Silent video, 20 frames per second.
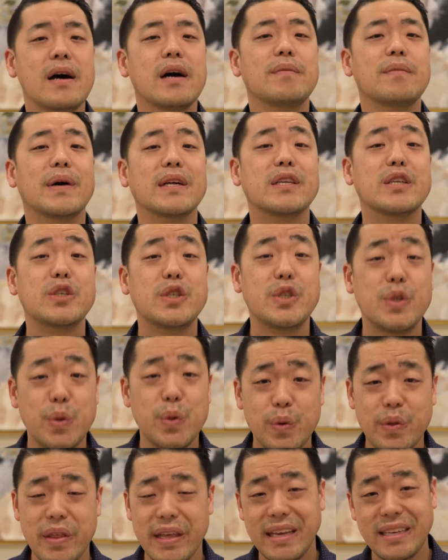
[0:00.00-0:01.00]
But
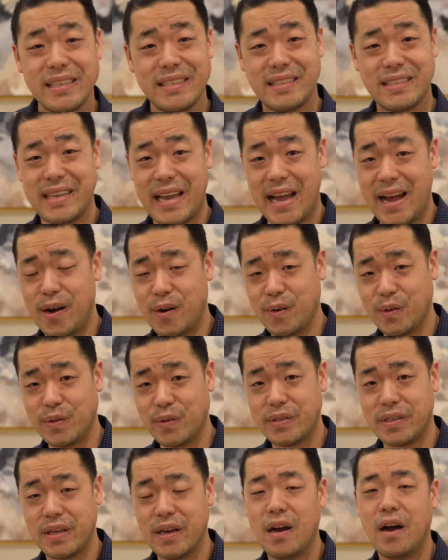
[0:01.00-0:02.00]
soothing
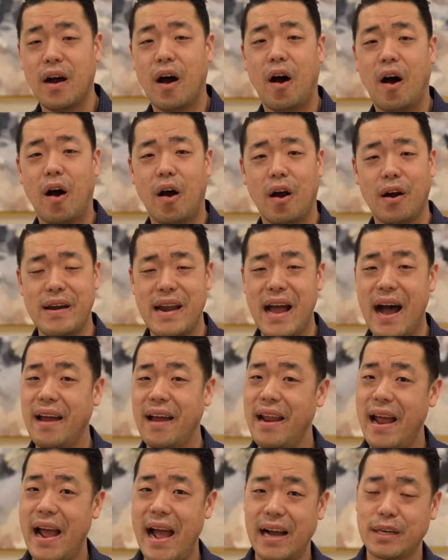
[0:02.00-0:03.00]
sounds are
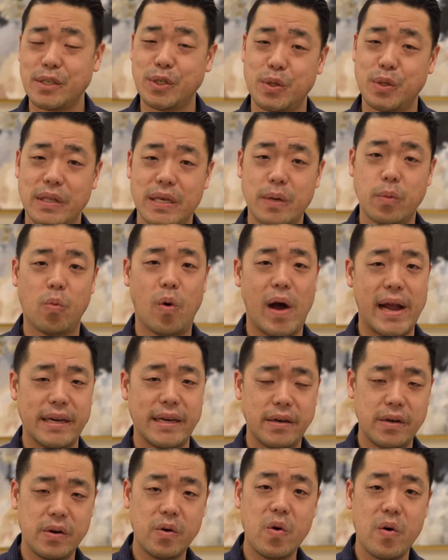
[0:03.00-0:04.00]
not actually white
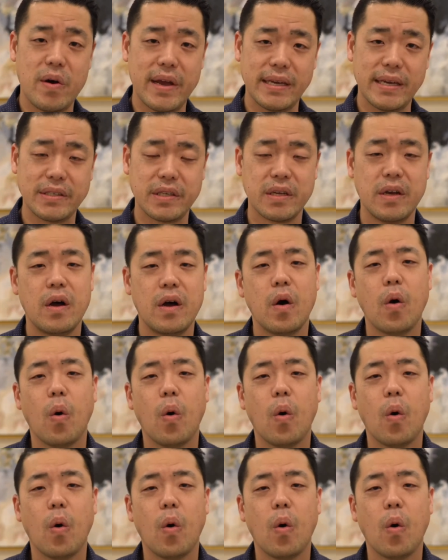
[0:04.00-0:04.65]
noise.